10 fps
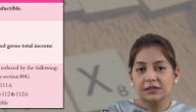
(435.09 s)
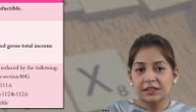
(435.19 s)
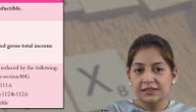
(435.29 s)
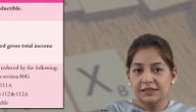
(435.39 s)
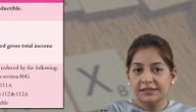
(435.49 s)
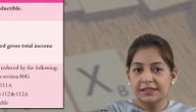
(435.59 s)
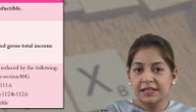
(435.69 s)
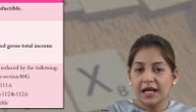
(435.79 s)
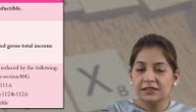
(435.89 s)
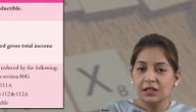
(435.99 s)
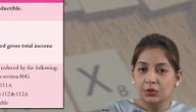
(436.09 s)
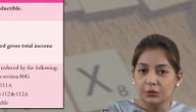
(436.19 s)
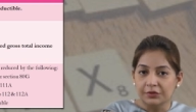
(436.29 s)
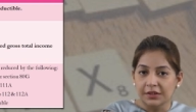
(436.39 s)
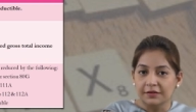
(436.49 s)
is considered as a
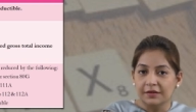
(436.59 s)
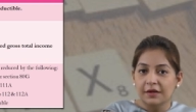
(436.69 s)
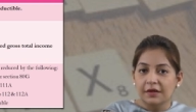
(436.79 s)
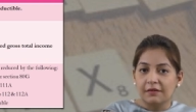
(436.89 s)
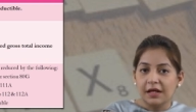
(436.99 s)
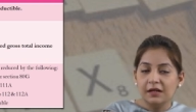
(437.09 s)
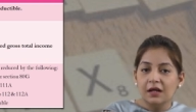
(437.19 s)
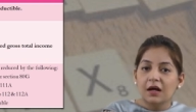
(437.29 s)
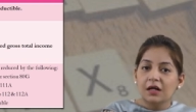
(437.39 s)
good deed, right?